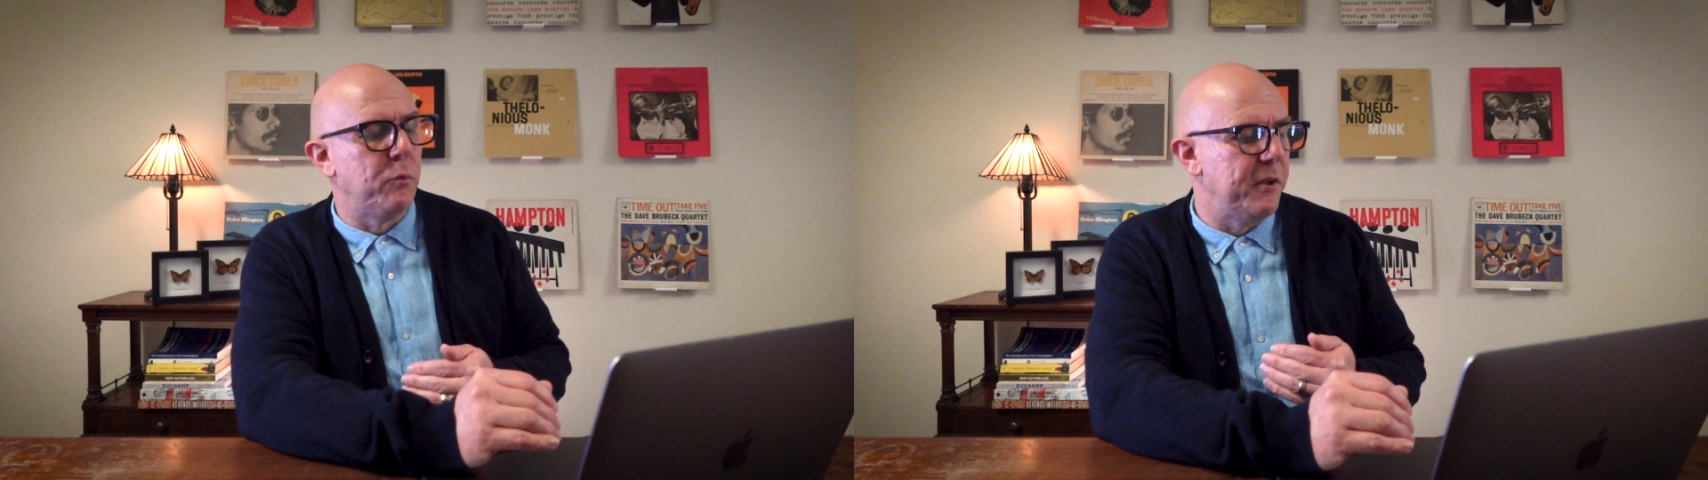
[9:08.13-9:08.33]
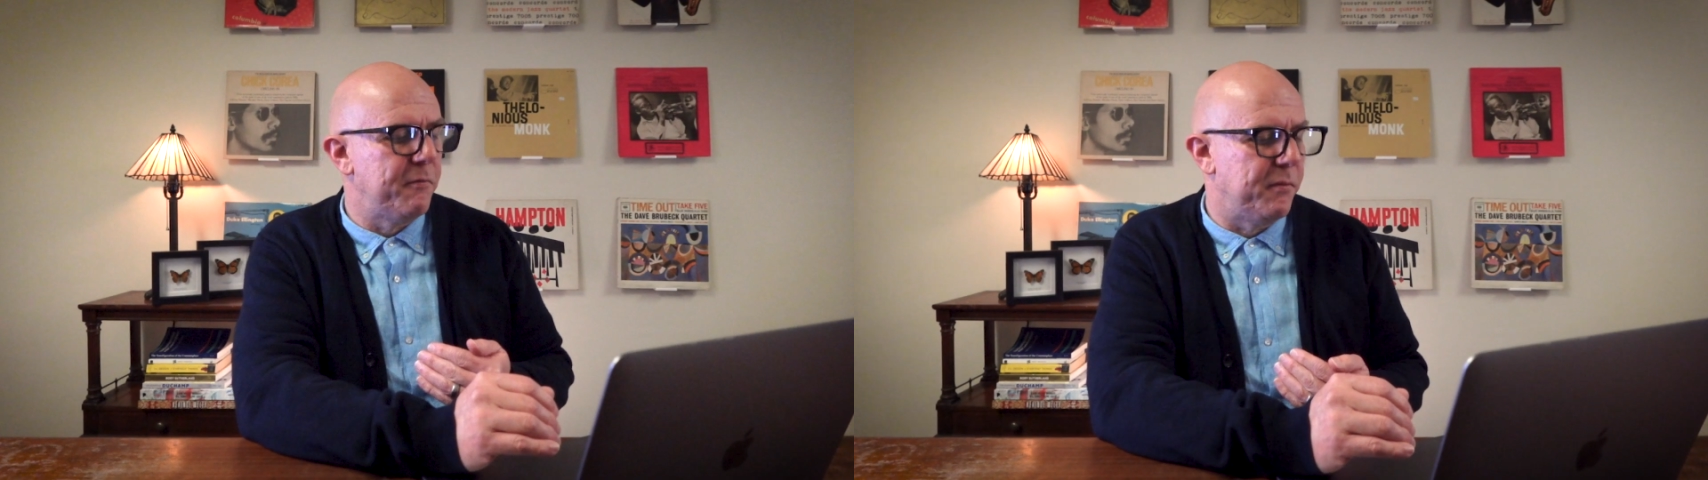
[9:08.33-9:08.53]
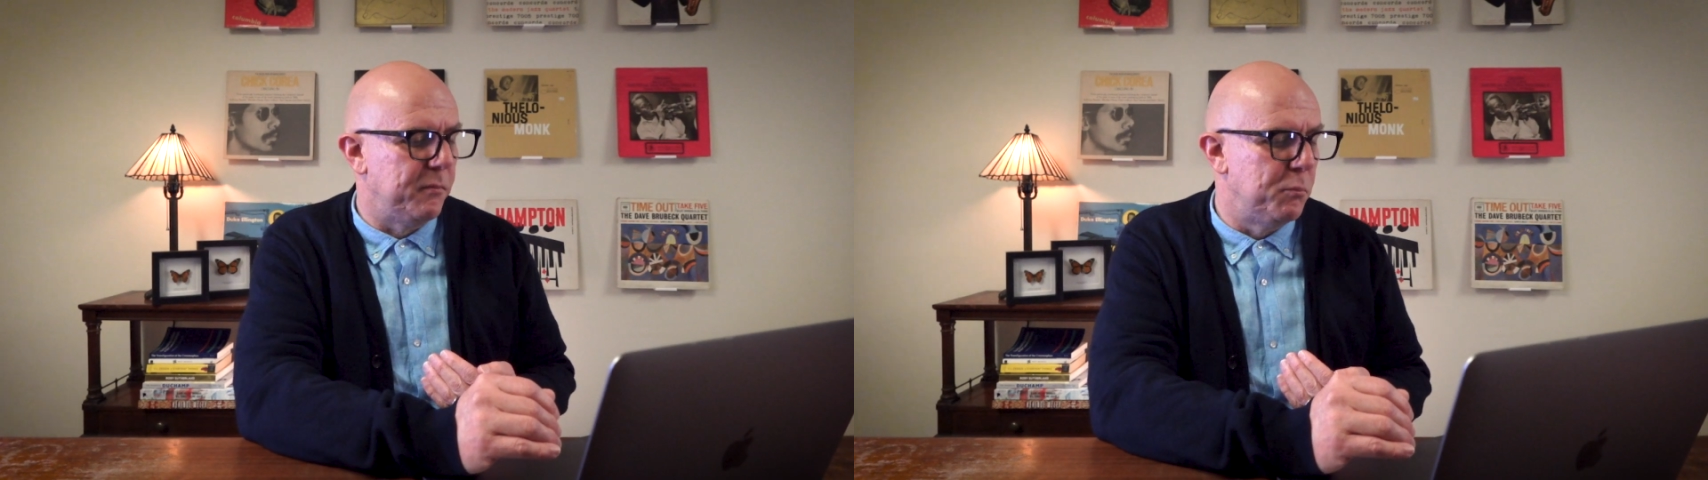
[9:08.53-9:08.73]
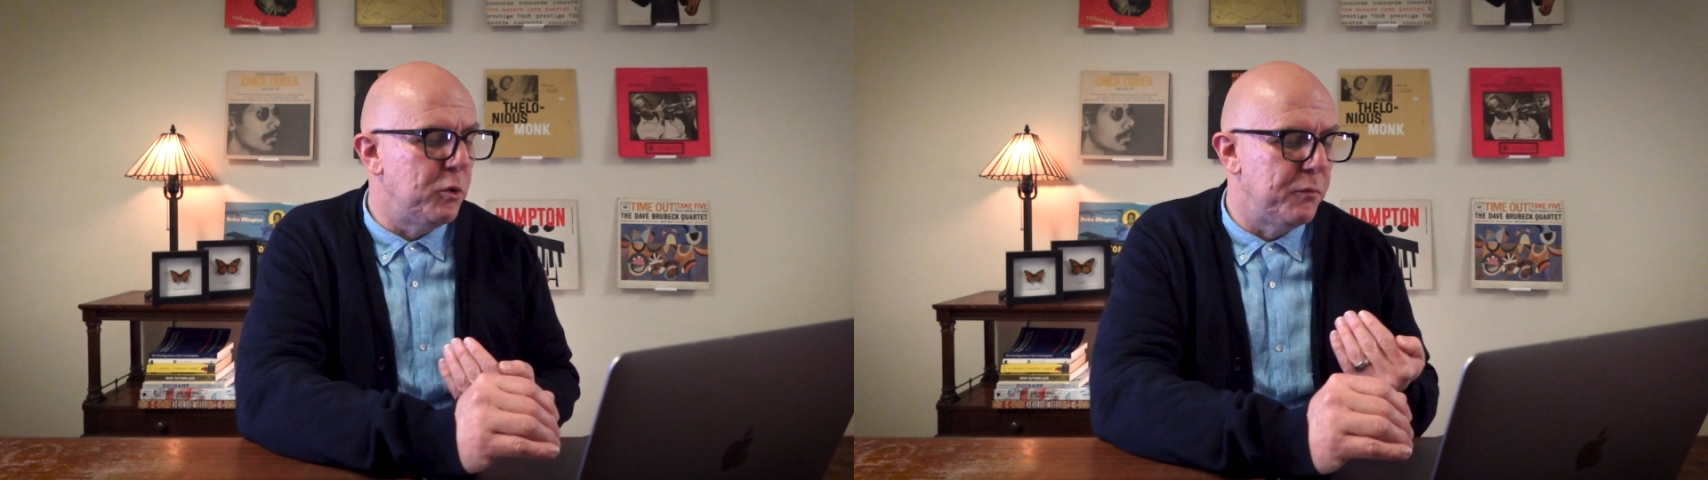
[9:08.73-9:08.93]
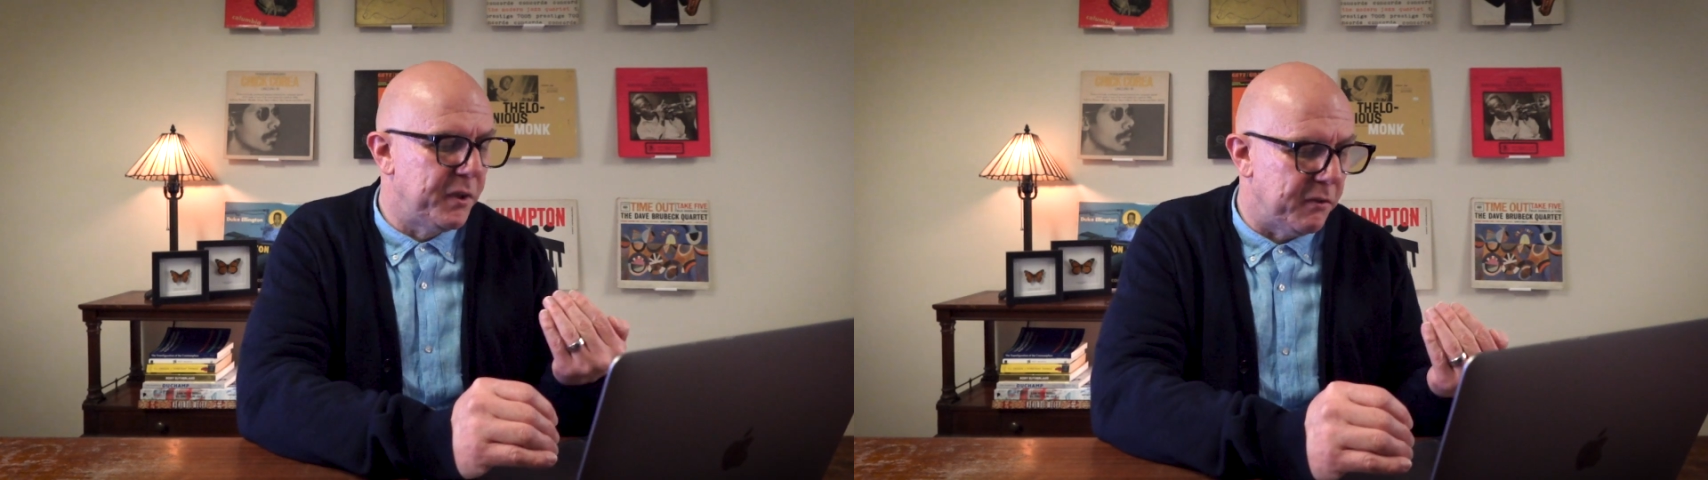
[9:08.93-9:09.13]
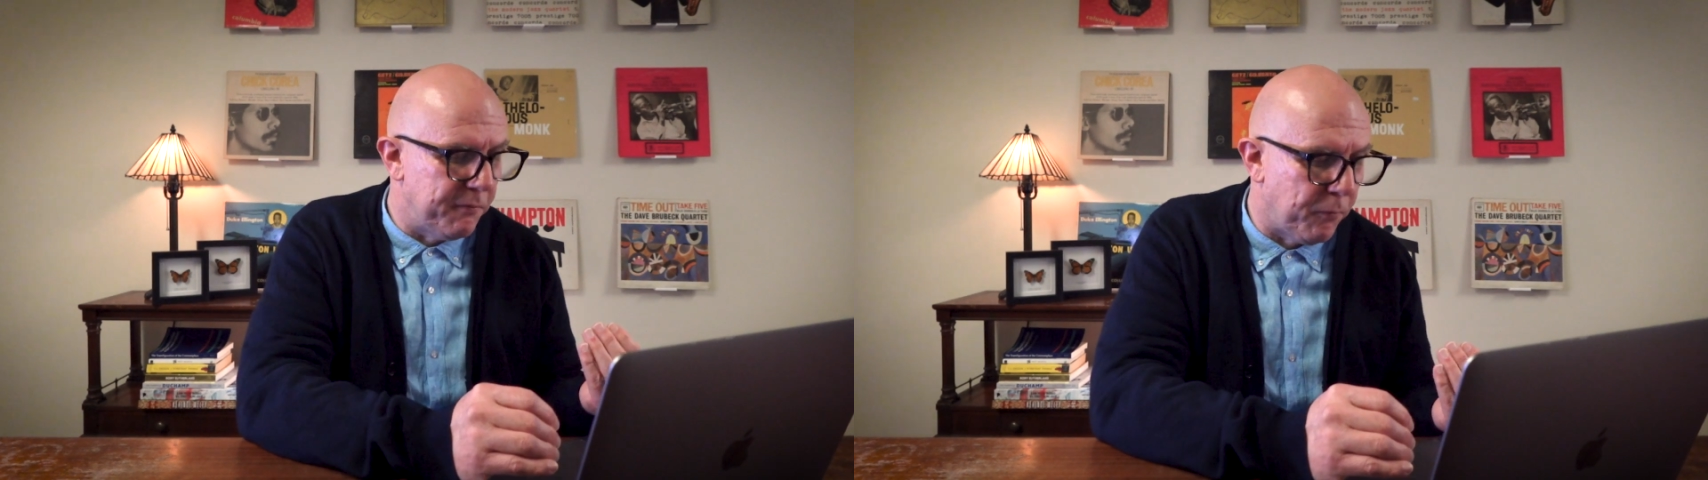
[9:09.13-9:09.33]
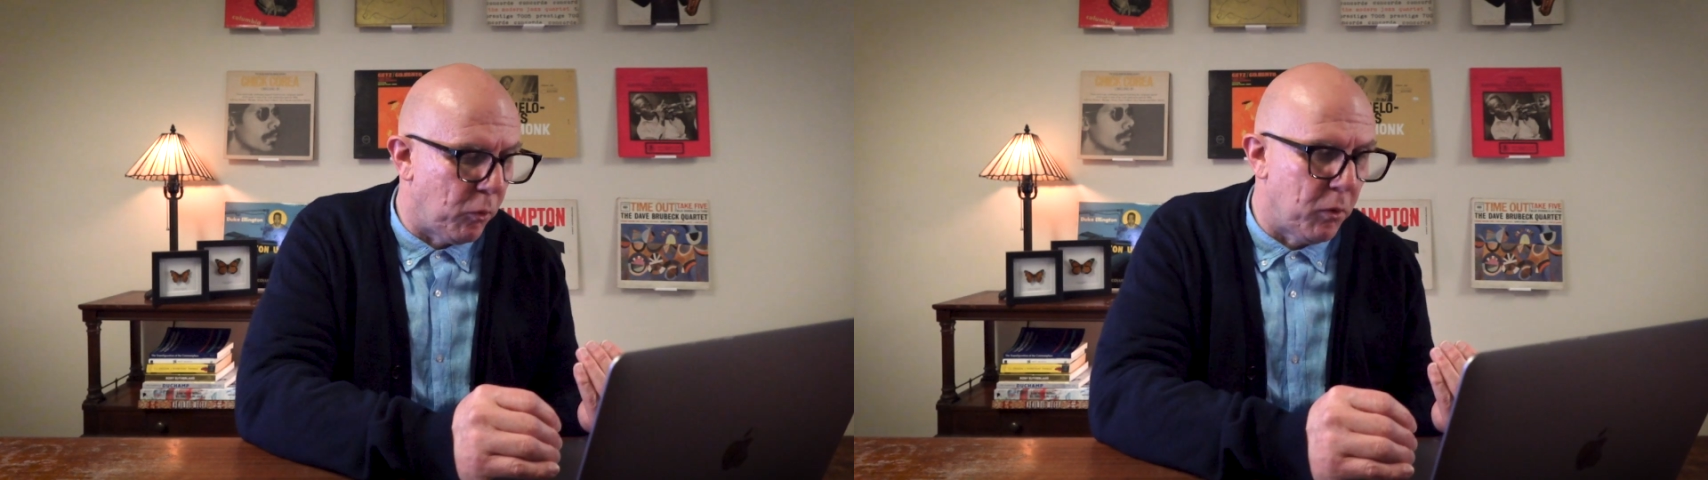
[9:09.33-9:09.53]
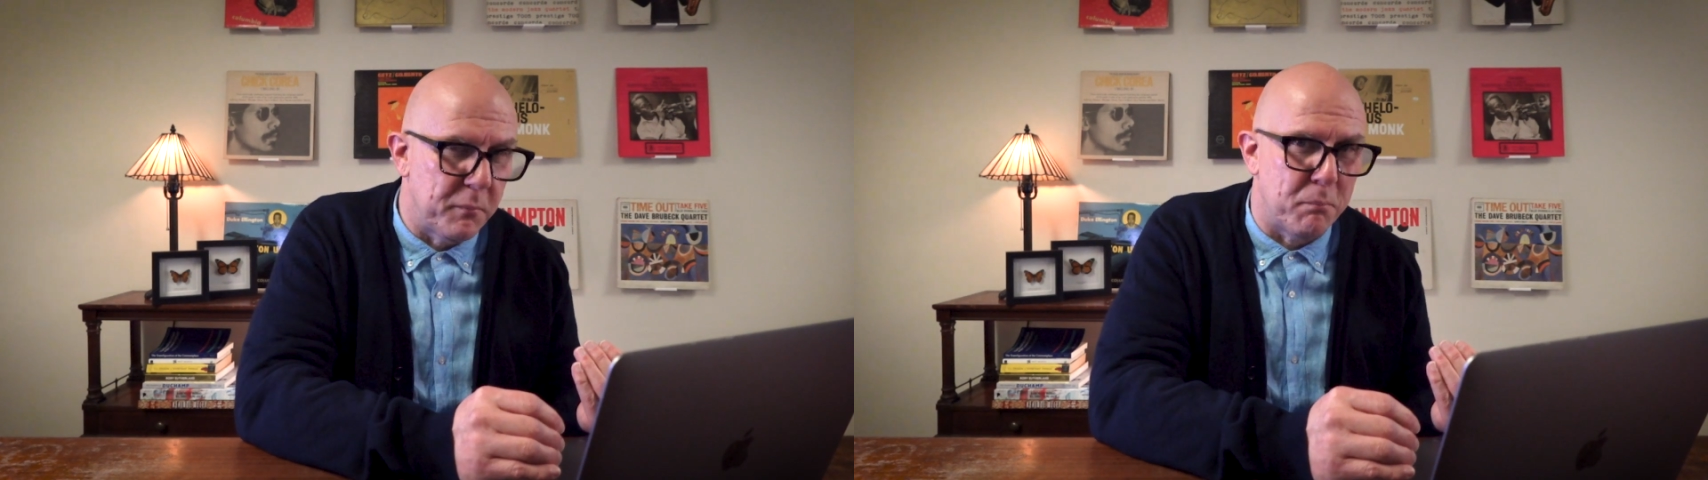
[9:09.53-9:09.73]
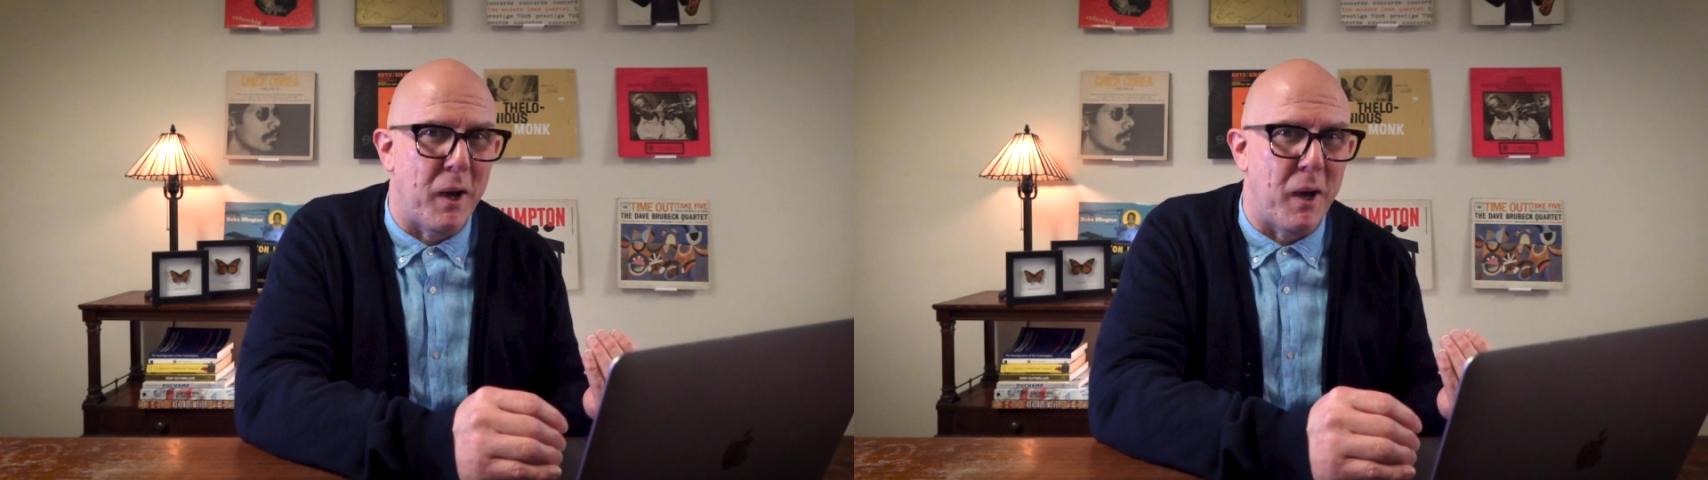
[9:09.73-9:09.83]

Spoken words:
we've moved informed